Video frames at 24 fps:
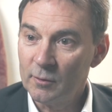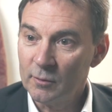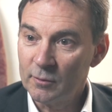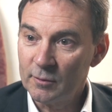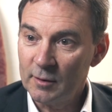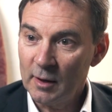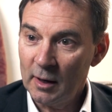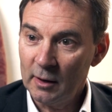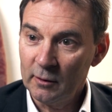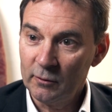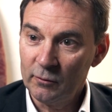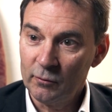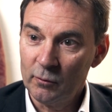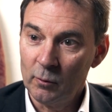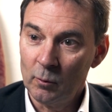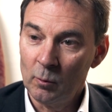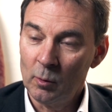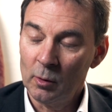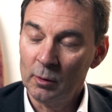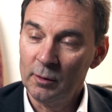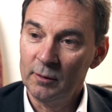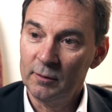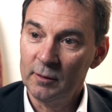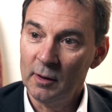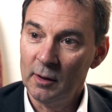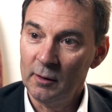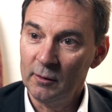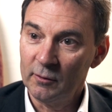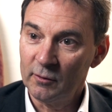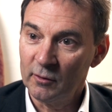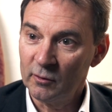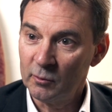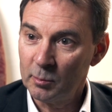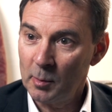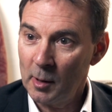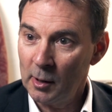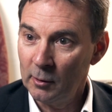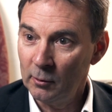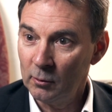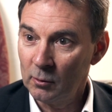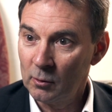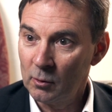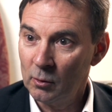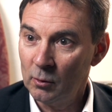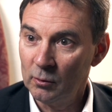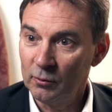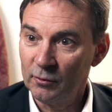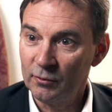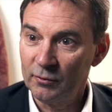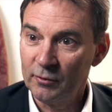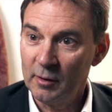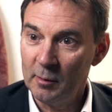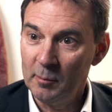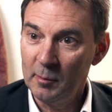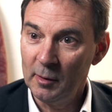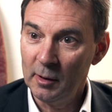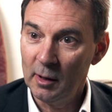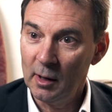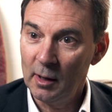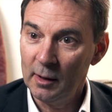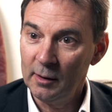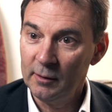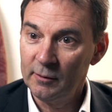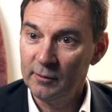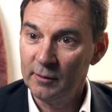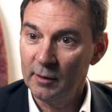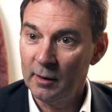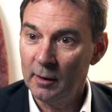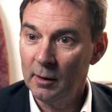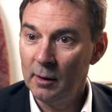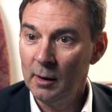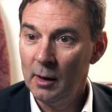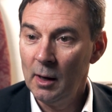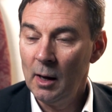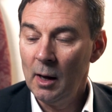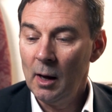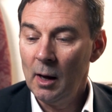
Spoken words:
Assessed for what is known as a spinal cord stimulator.